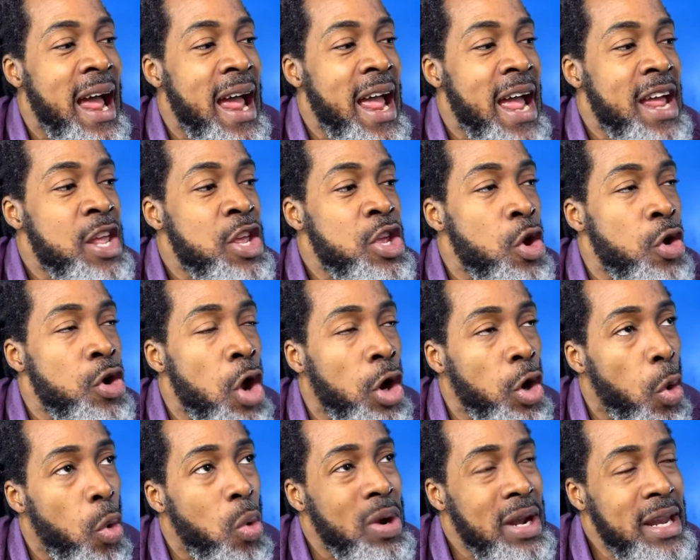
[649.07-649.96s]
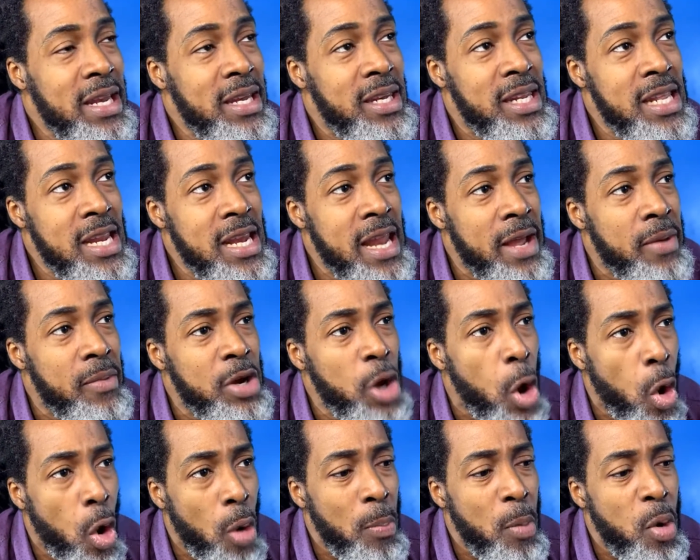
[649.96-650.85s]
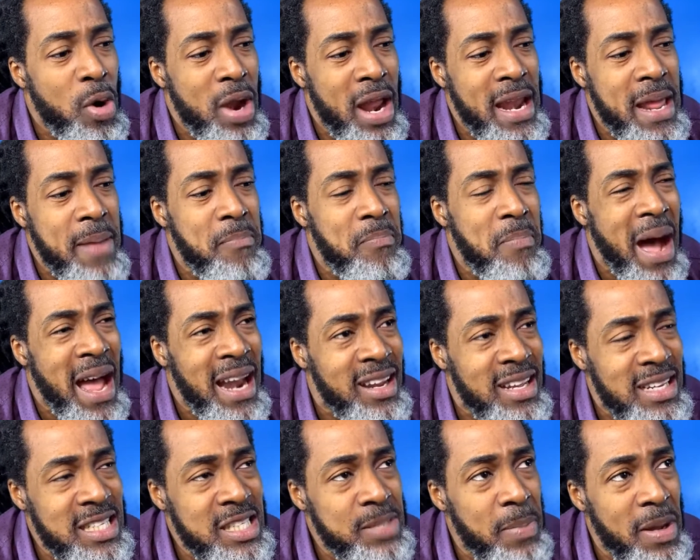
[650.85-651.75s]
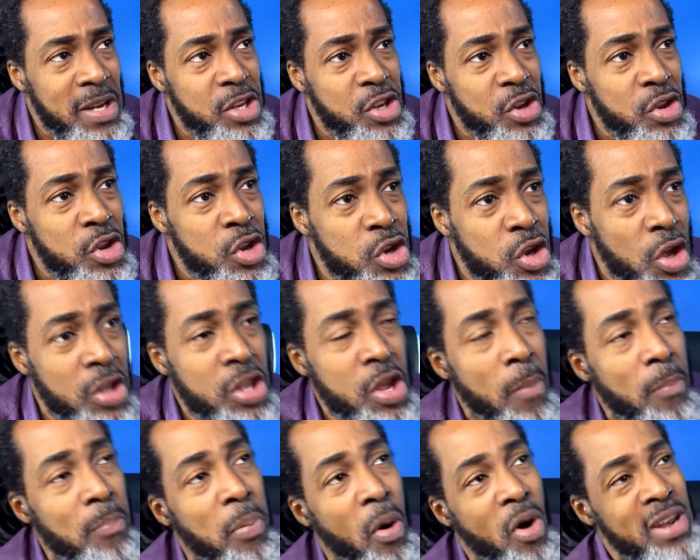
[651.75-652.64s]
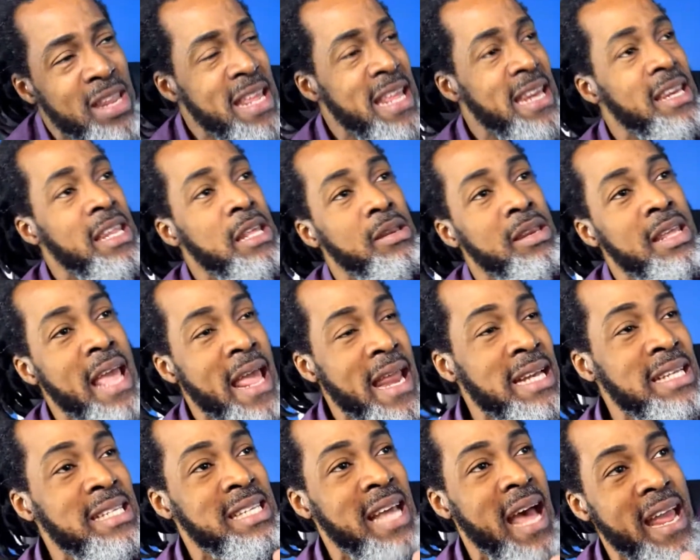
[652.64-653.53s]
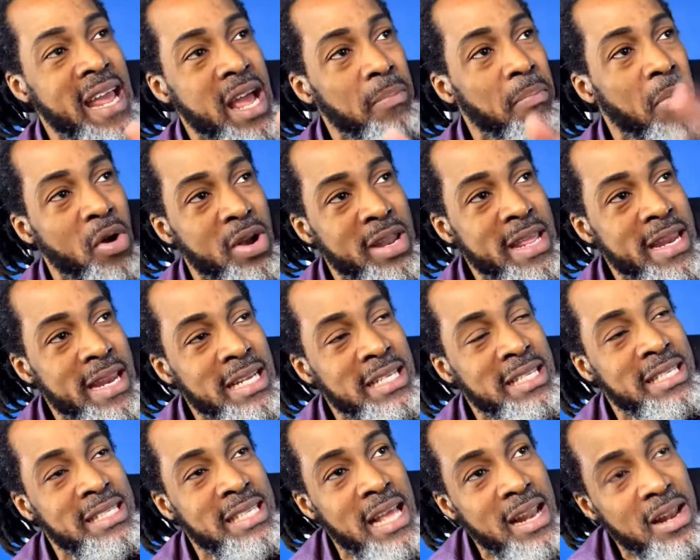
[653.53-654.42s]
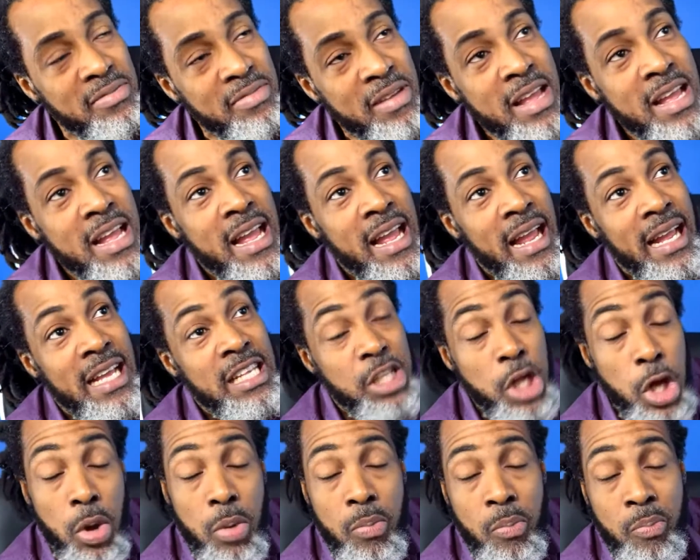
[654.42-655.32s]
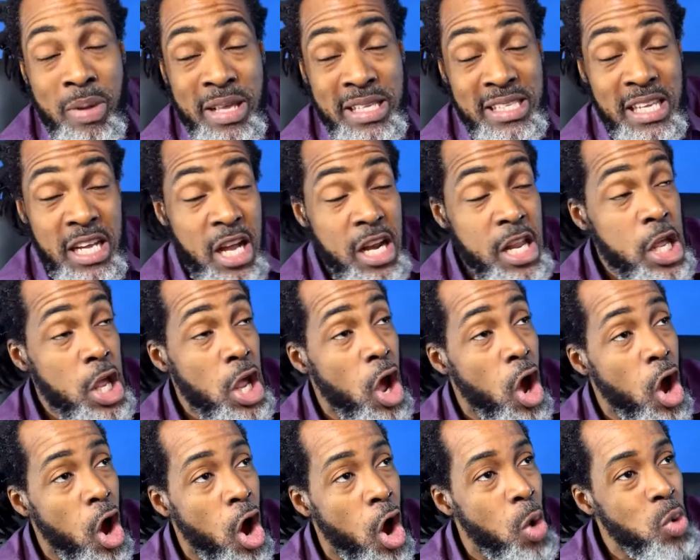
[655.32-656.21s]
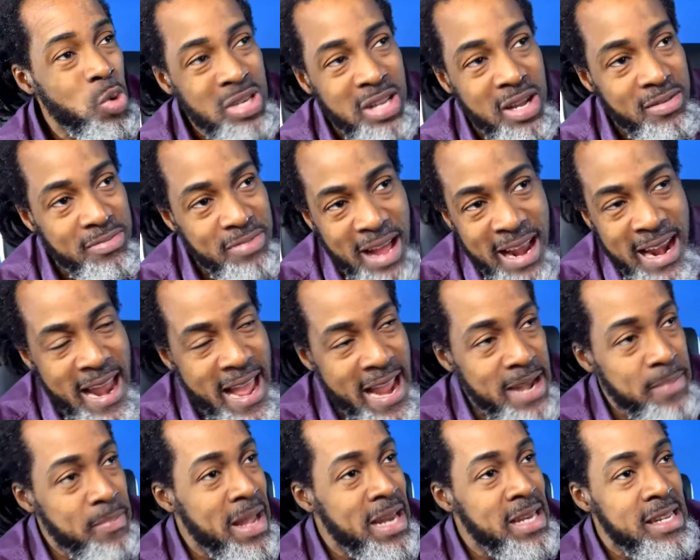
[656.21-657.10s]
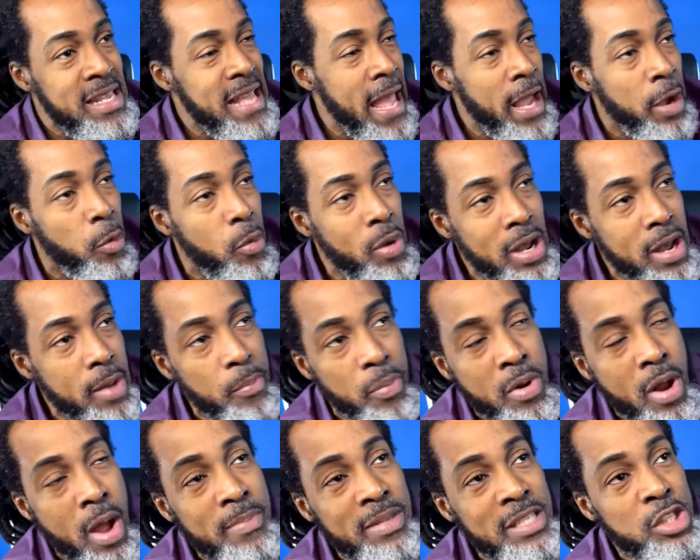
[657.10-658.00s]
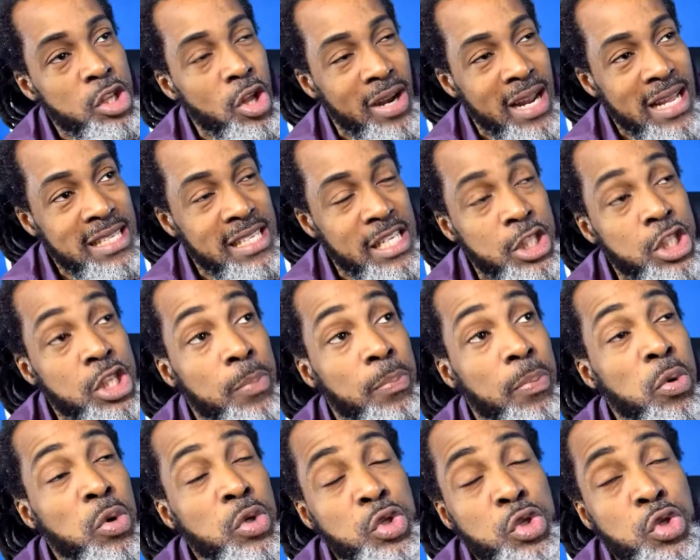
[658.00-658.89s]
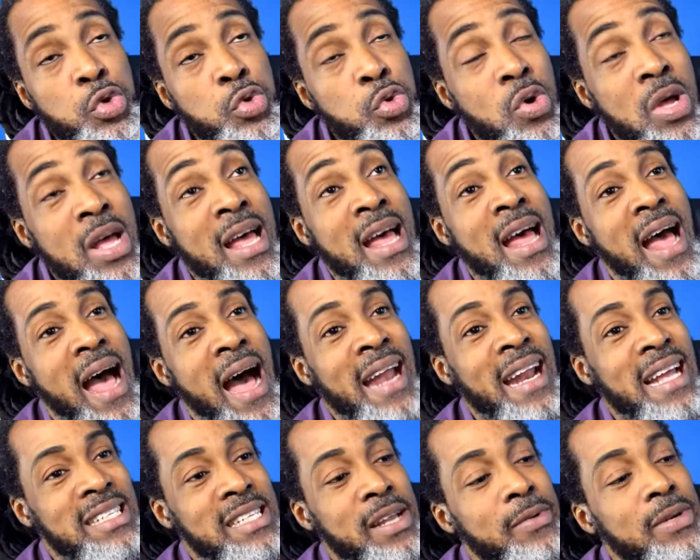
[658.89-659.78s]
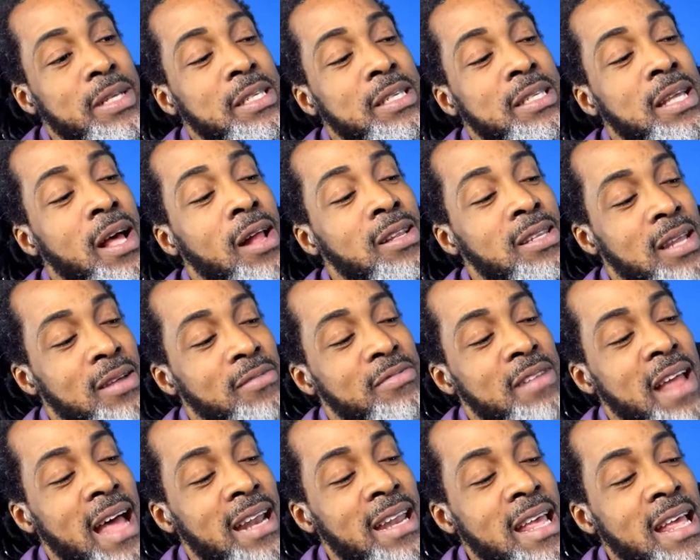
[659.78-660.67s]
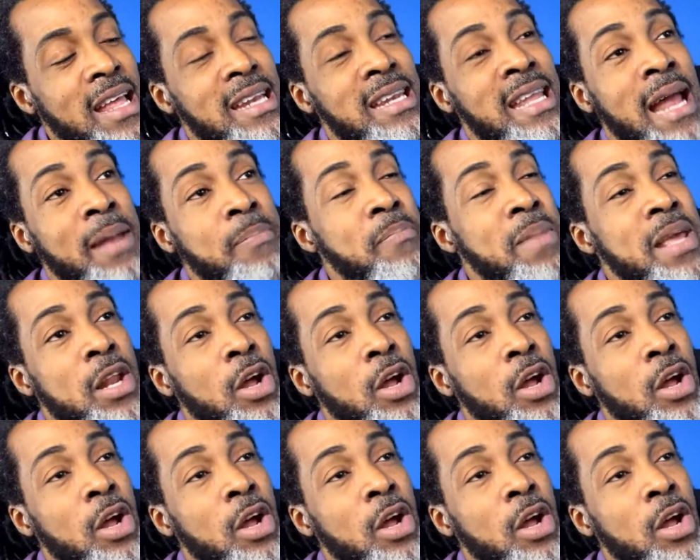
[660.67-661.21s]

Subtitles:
you're not only dealing with hormonal imbalance, but your body, the entire body in itself, is basically out of alignment. The equilibrium is not as it's supposed to. And as a result of that, that may